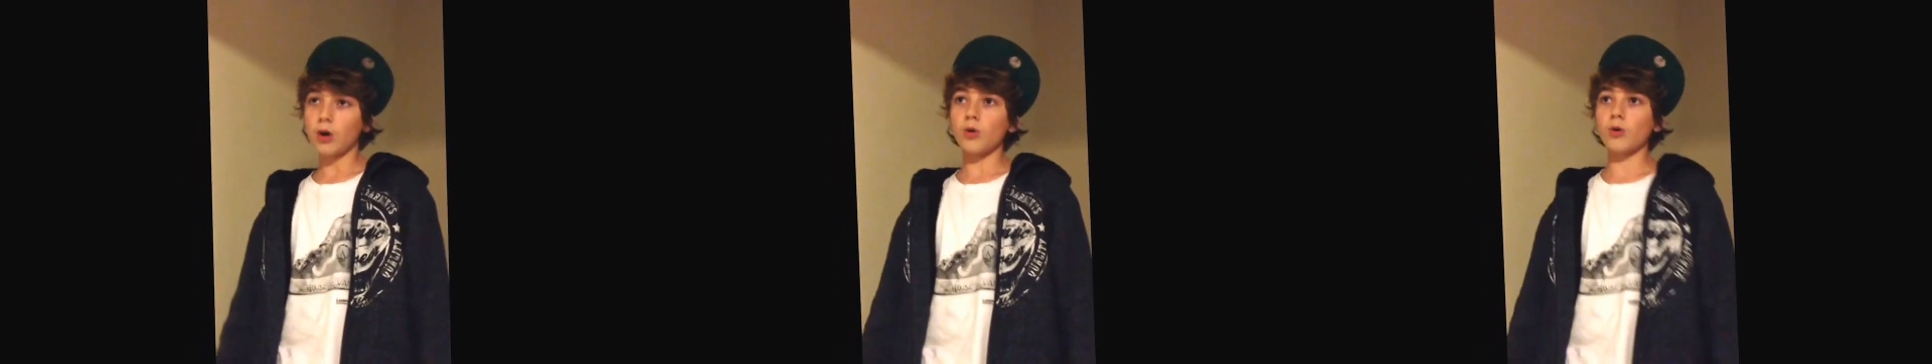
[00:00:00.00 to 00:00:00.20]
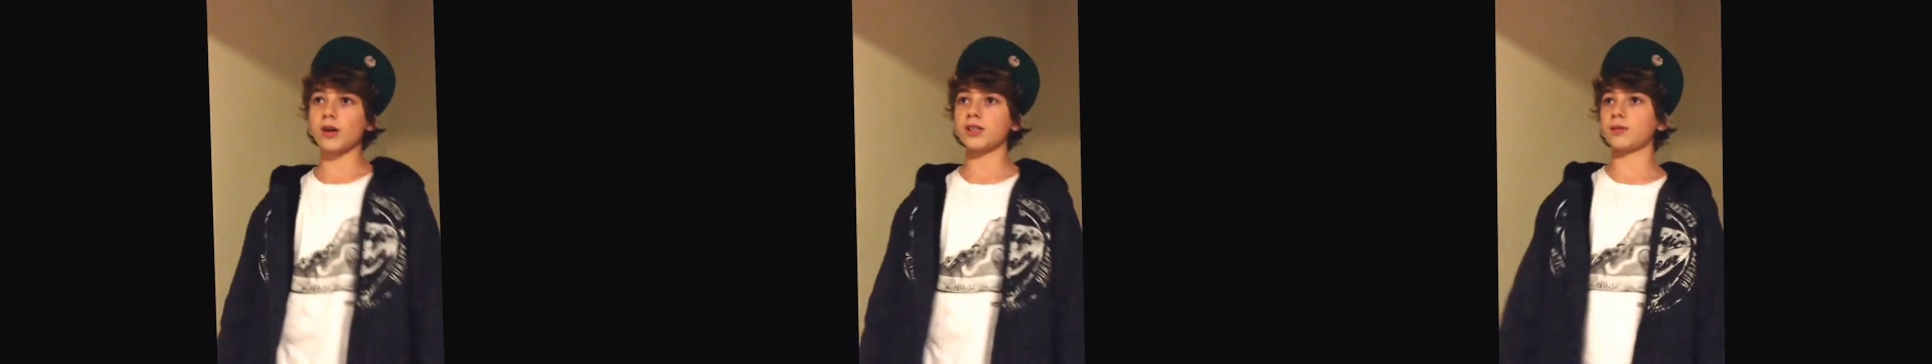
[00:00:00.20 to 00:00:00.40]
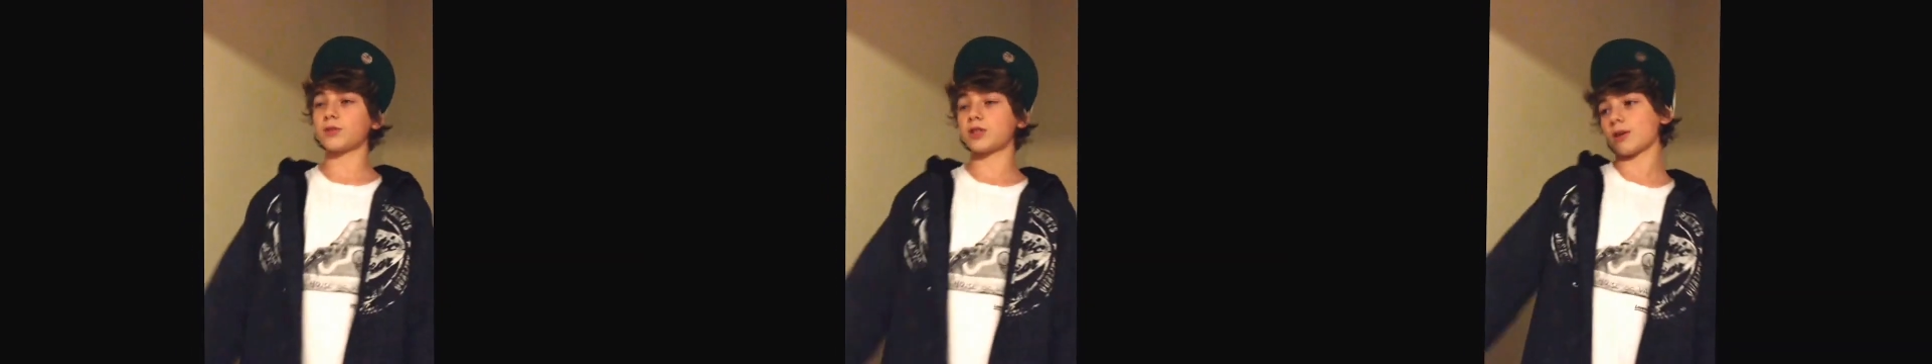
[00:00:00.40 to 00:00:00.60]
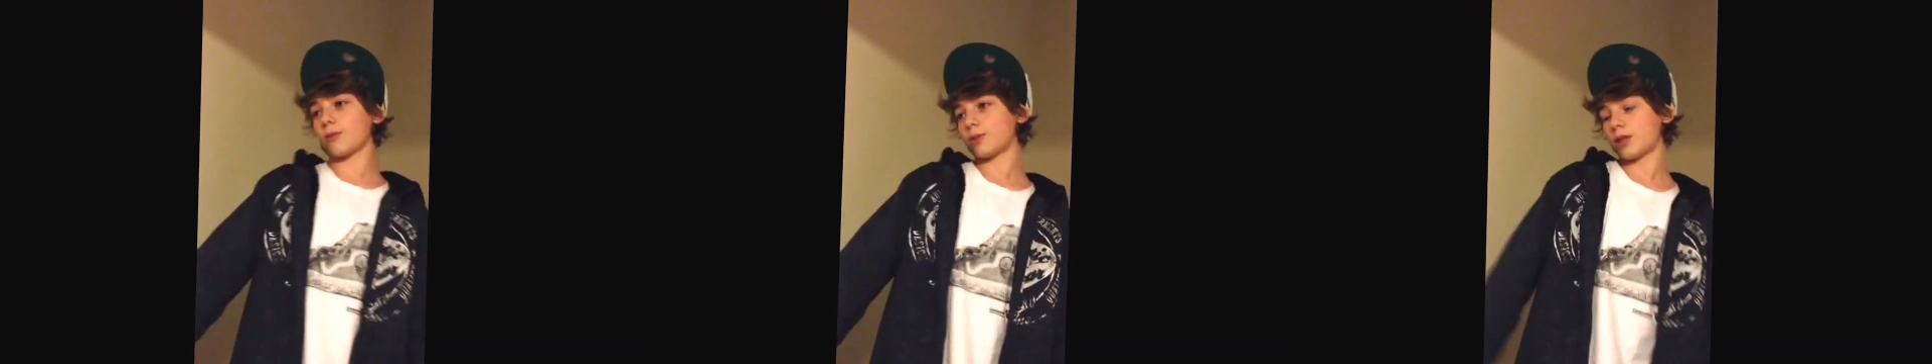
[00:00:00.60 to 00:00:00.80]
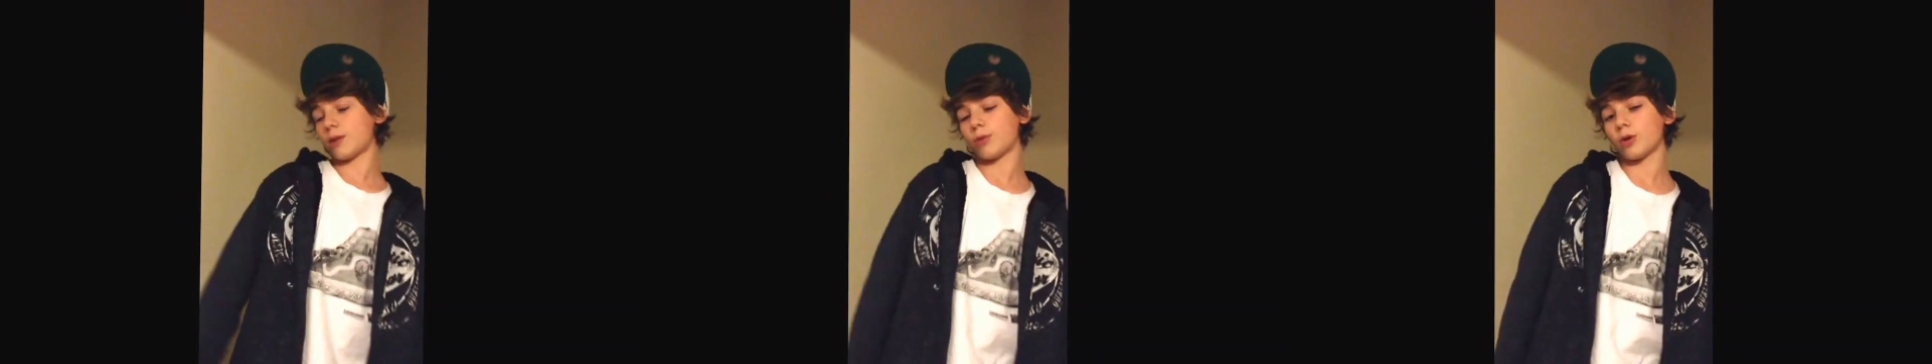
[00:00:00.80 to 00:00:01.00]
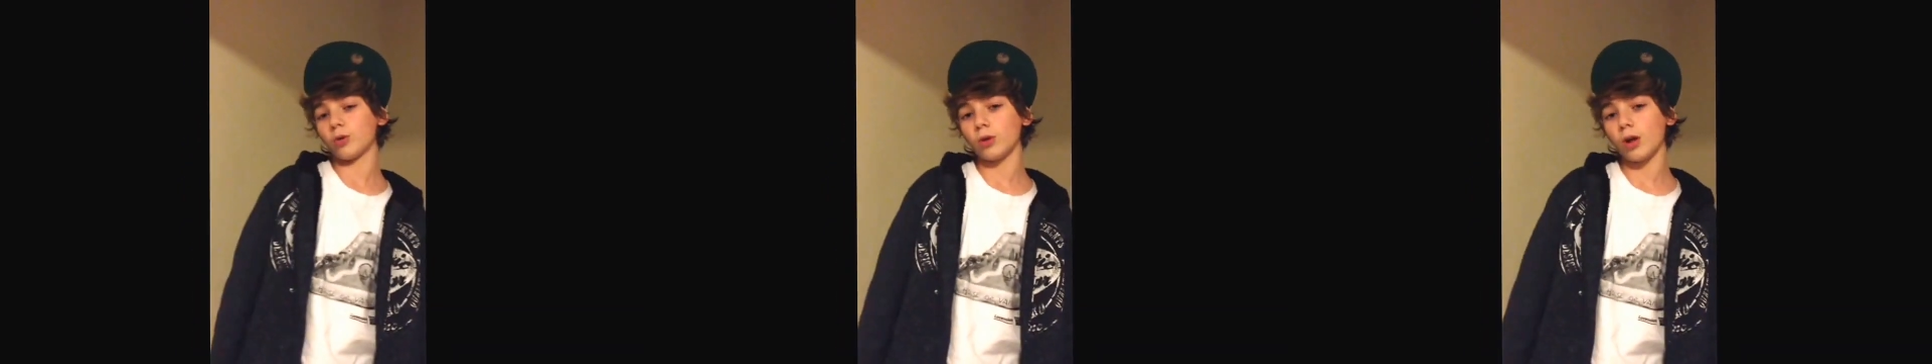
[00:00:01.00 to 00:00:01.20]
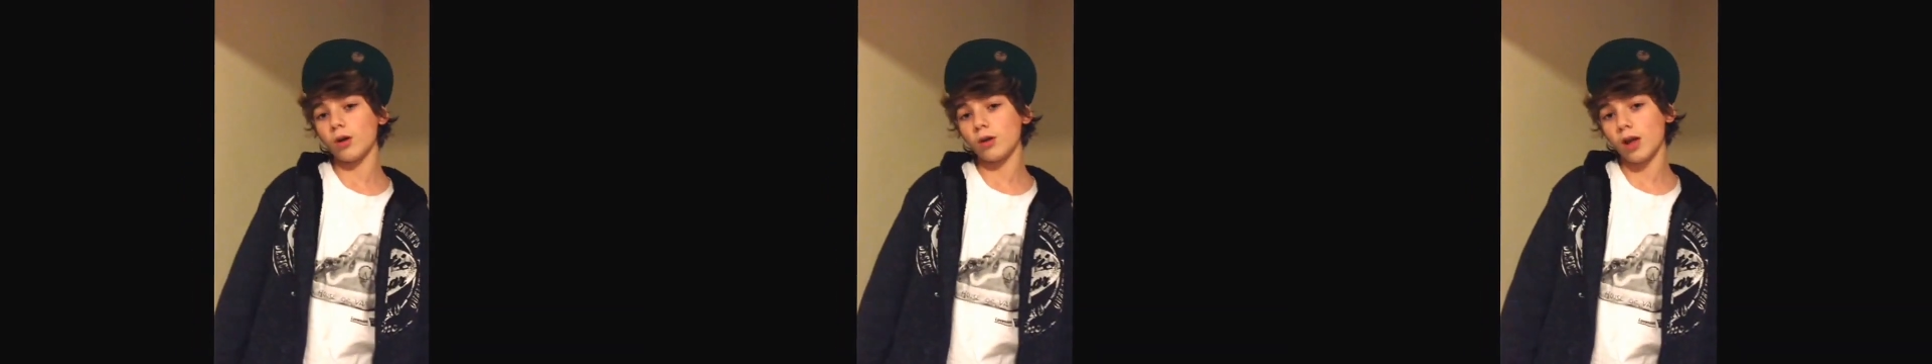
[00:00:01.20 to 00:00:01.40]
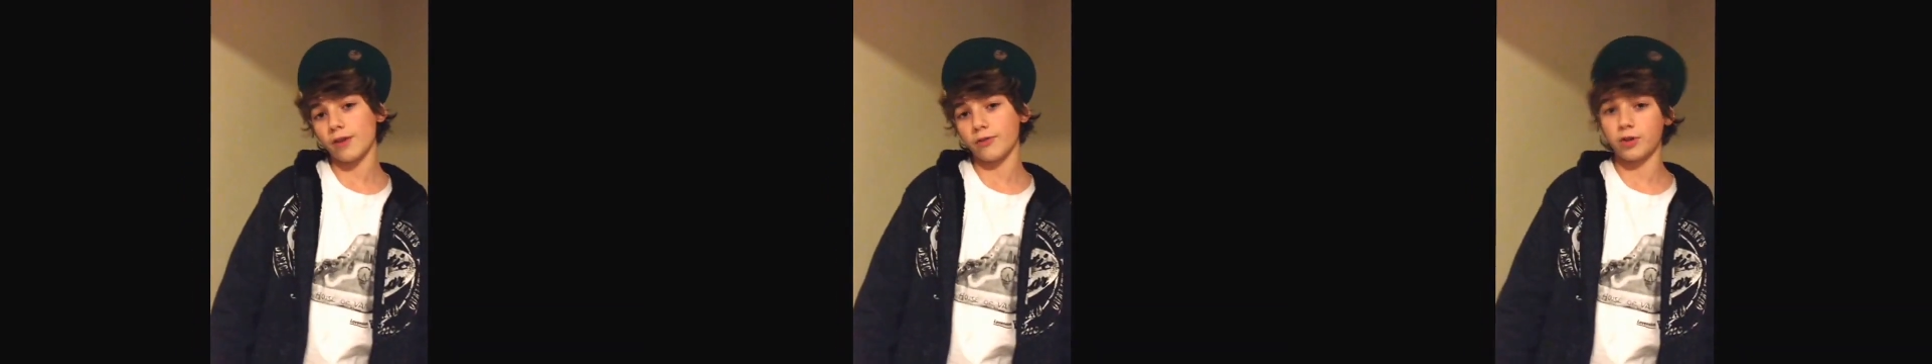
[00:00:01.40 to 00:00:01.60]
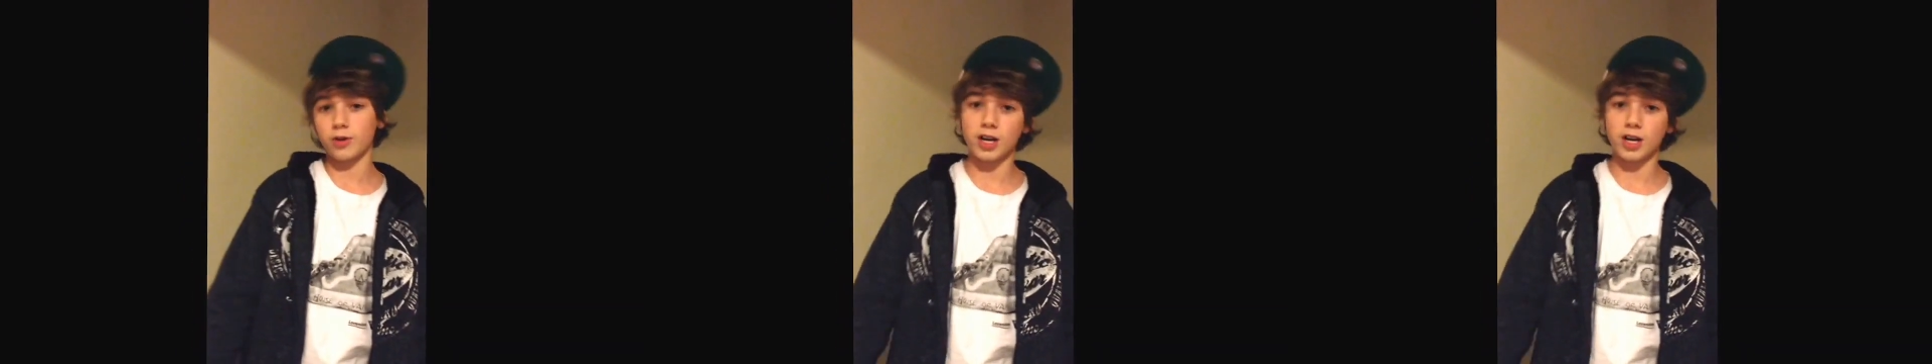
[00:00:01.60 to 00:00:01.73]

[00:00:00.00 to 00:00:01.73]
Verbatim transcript: Always up to something typical law life,